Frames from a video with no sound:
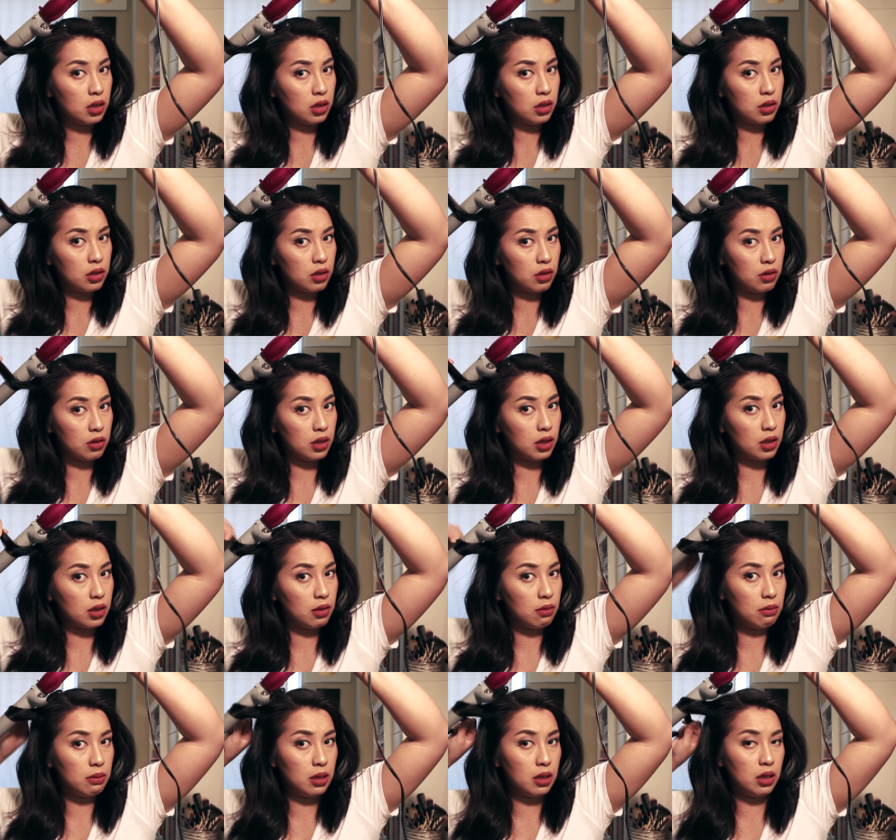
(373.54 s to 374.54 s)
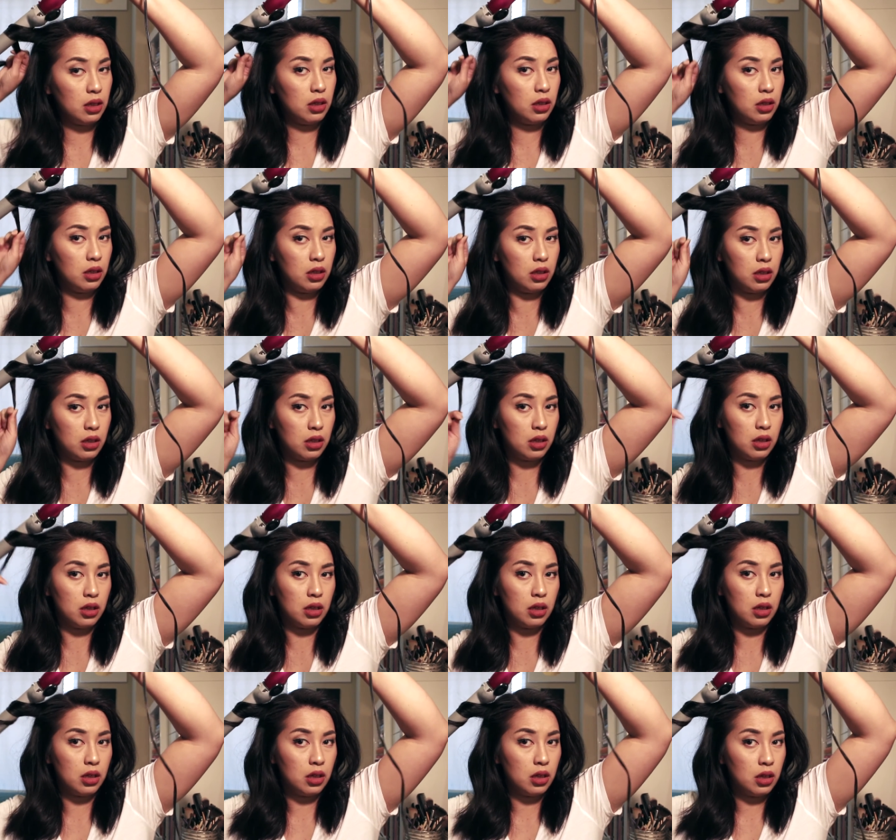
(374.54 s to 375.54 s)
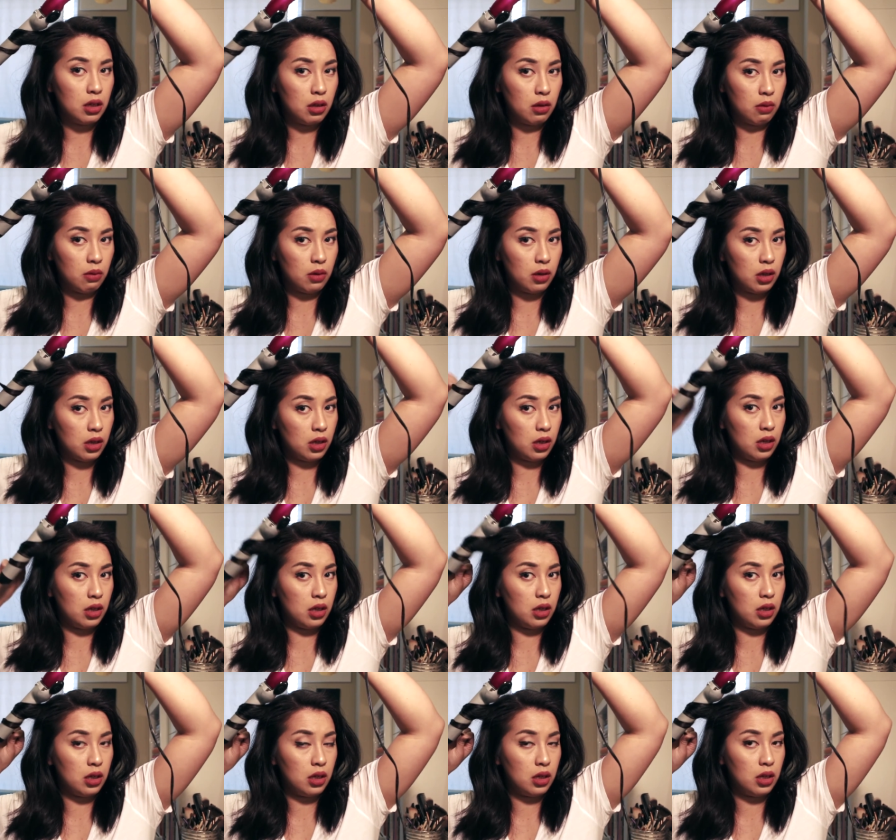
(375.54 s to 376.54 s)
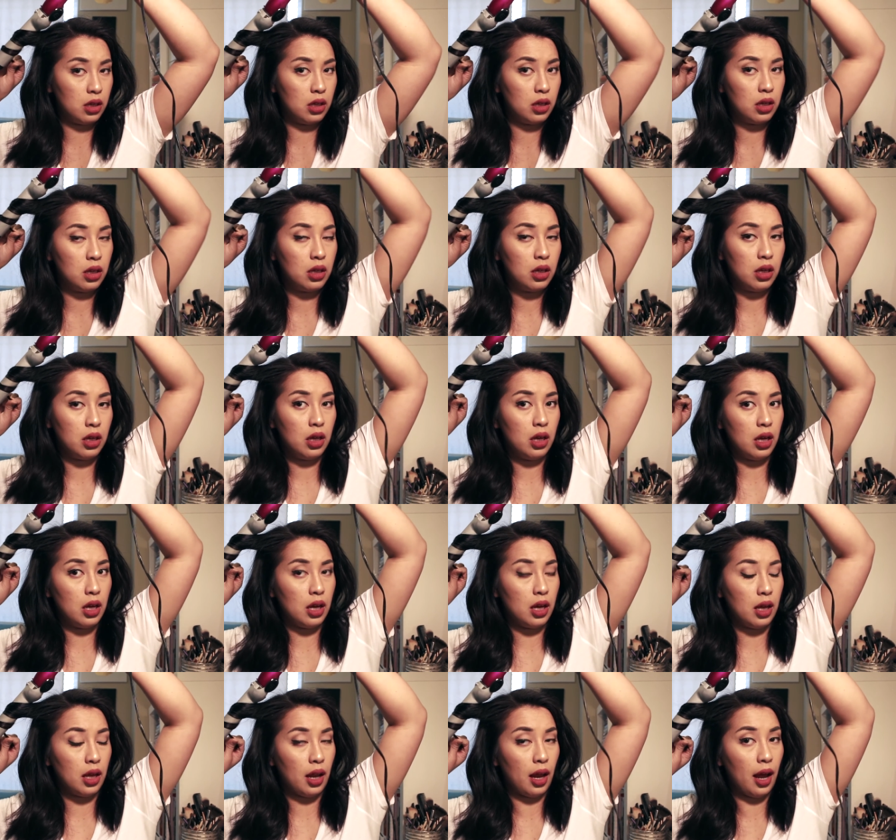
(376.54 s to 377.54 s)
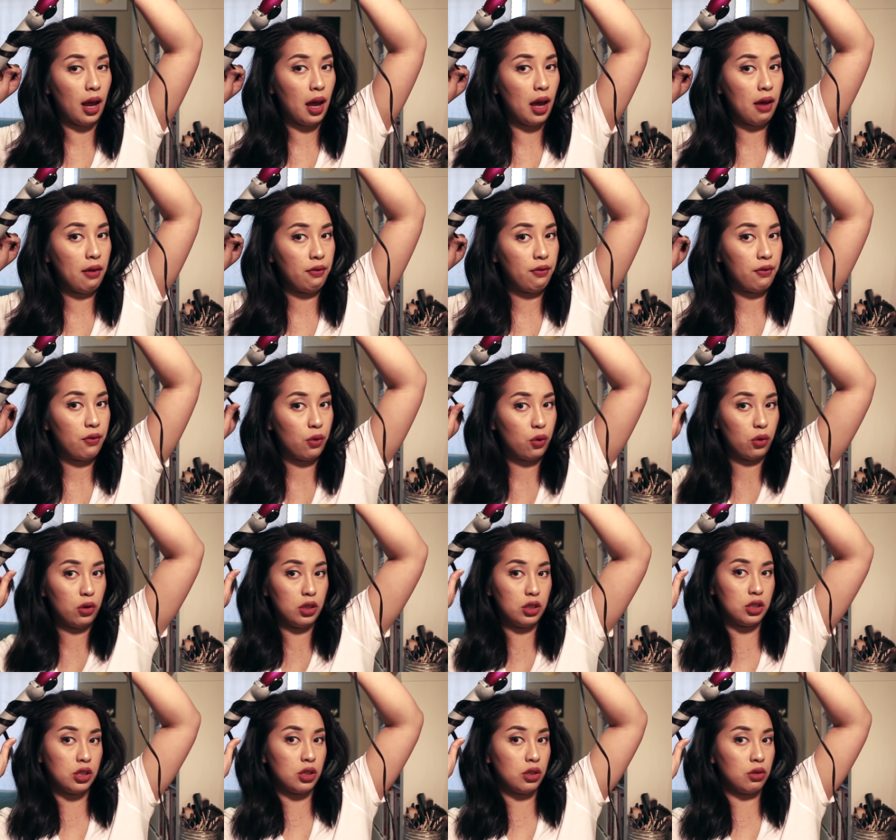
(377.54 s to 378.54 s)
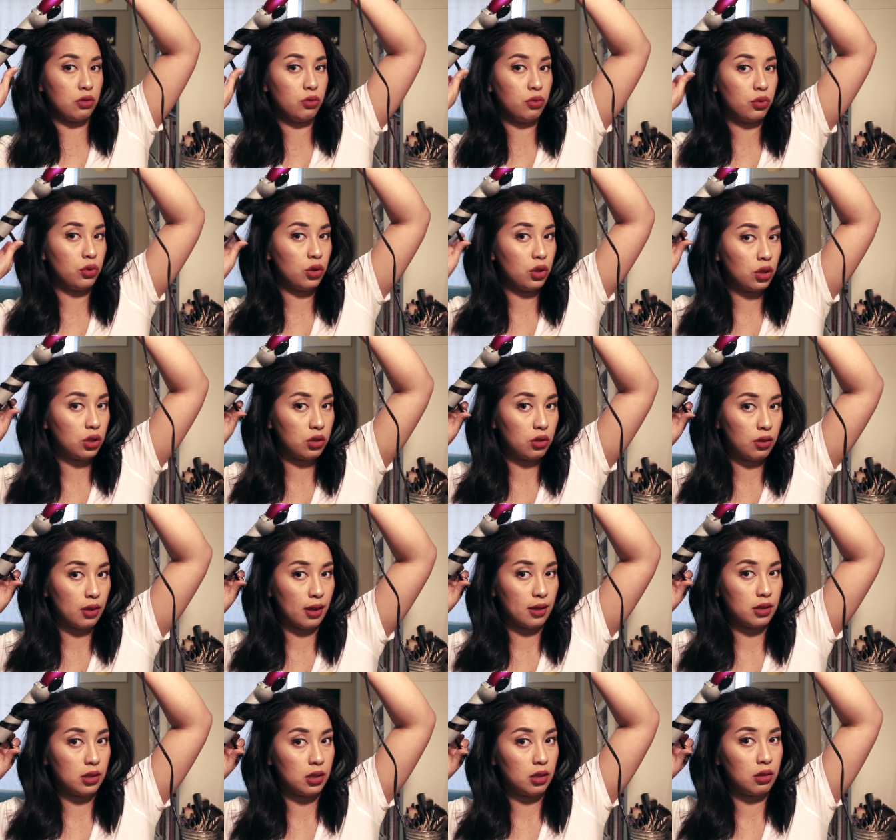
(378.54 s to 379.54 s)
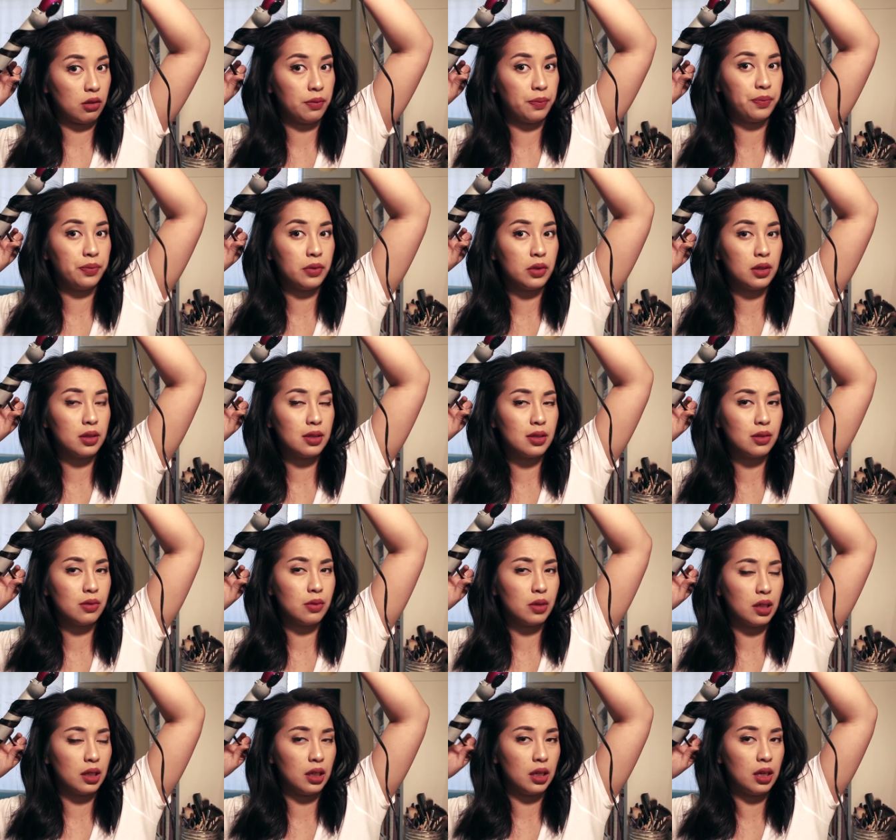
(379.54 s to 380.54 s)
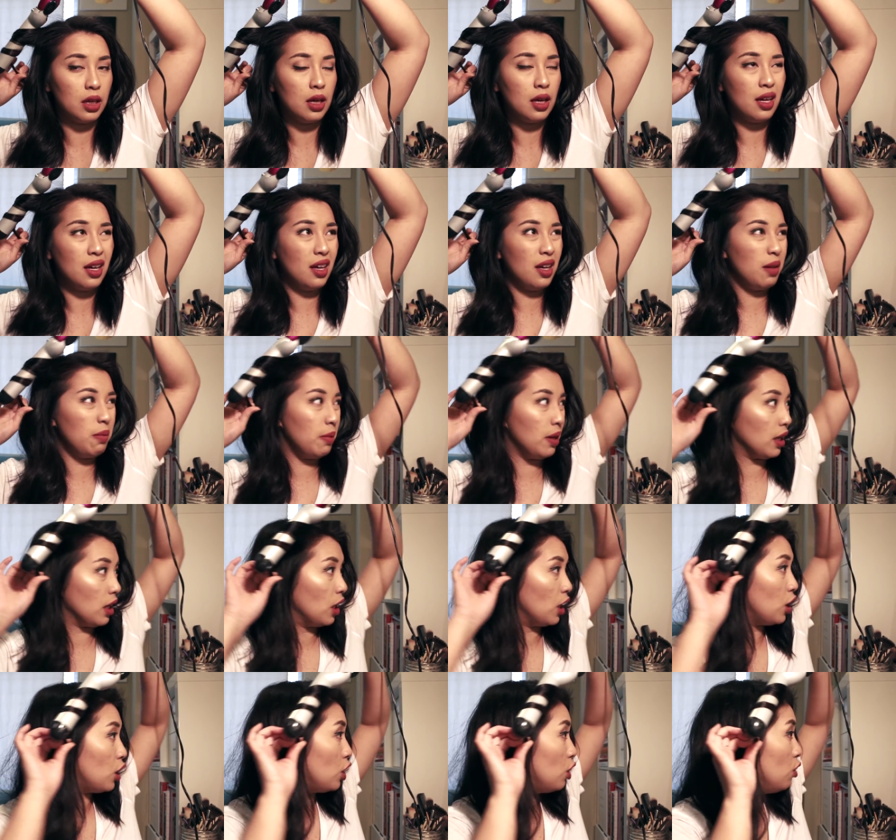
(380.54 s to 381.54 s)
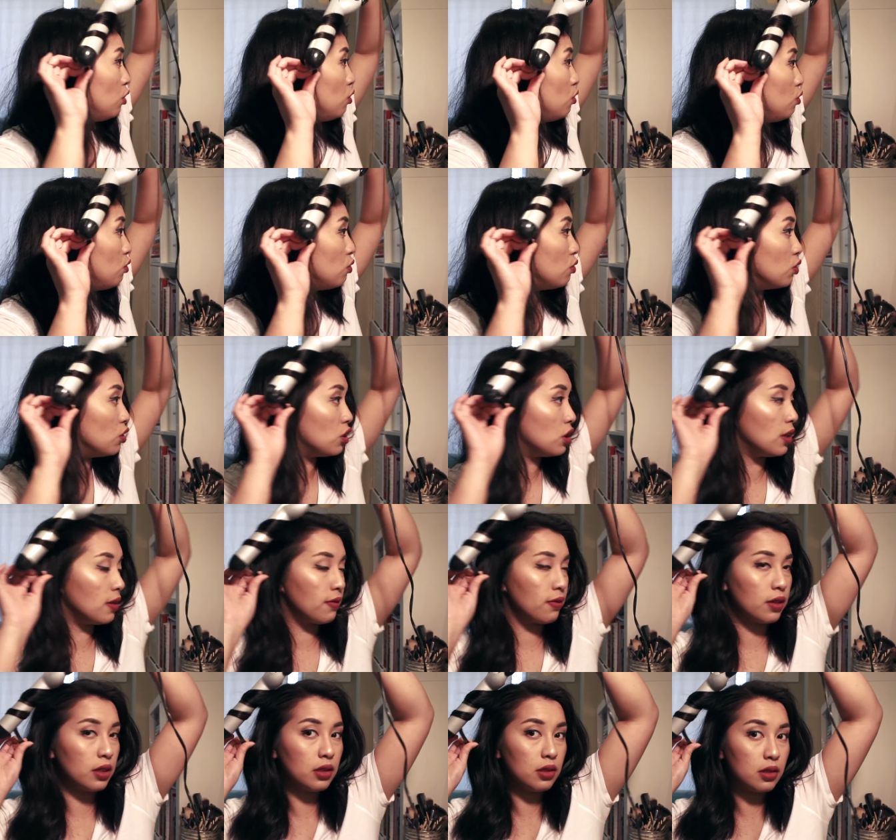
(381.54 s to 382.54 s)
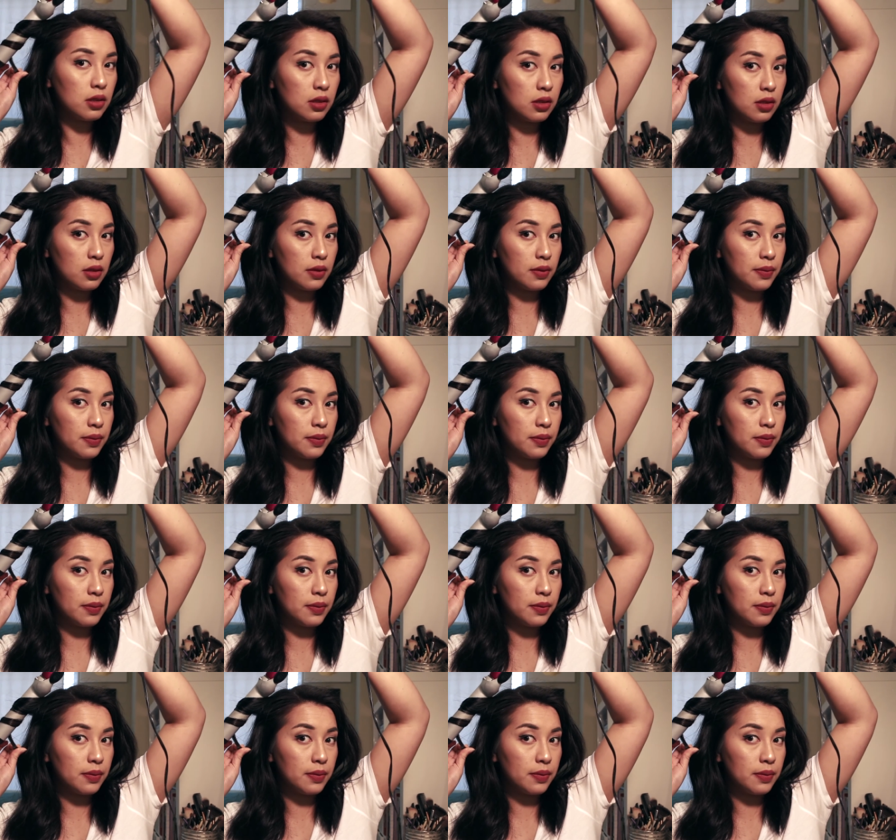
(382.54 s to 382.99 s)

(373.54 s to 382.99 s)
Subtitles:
So down the middle, 1.5 or 2. You could do that too. It doesn't really make a huge difference.